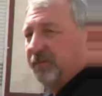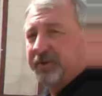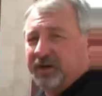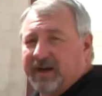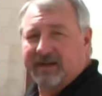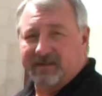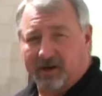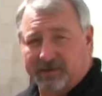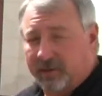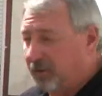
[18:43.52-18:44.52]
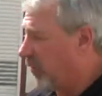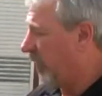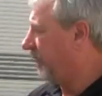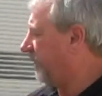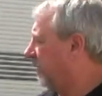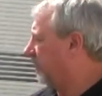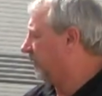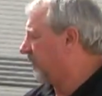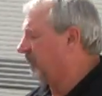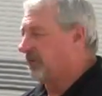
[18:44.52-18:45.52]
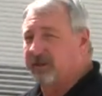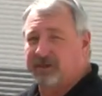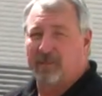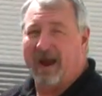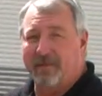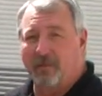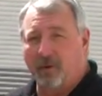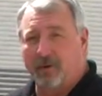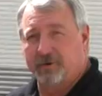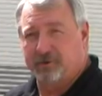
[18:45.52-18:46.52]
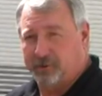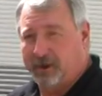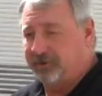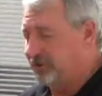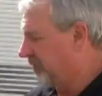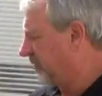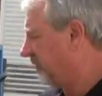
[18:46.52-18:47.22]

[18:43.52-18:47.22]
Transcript: The machine is also equipped with a spine board or a stretcher.